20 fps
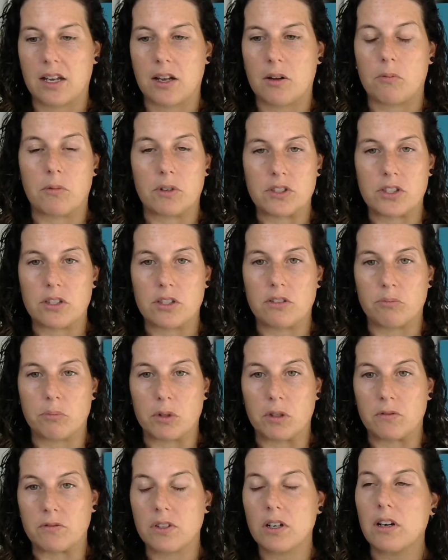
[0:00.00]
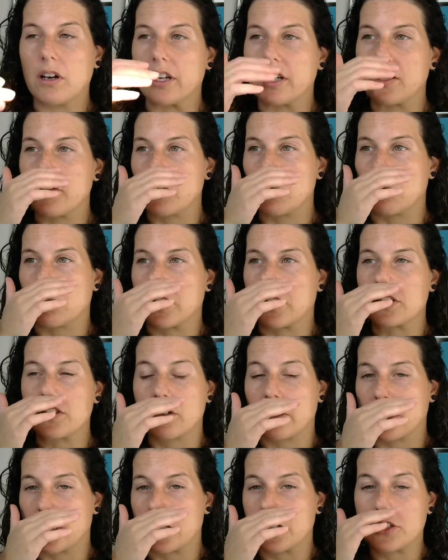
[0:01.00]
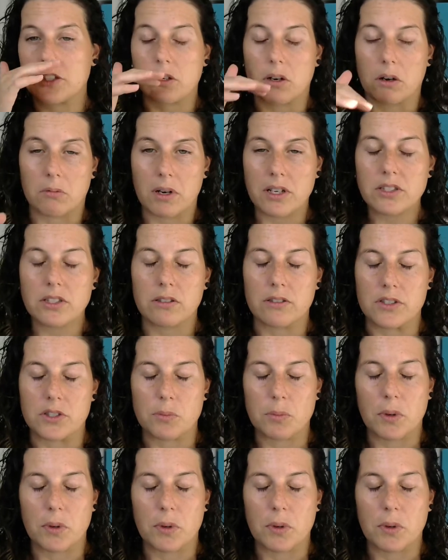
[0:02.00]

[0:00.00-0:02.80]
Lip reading: once you've moved on if you want to turn it into a rental as